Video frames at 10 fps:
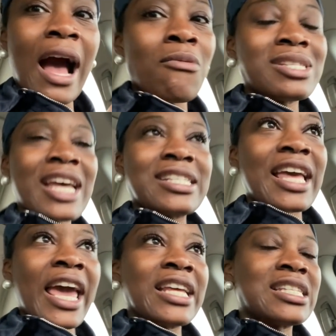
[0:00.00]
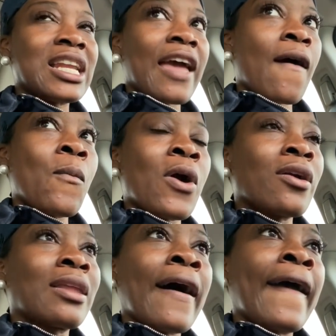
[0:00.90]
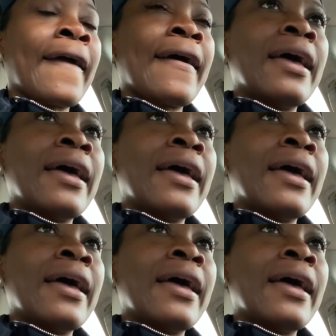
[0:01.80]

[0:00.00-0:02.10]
I was texting Anna today at work like,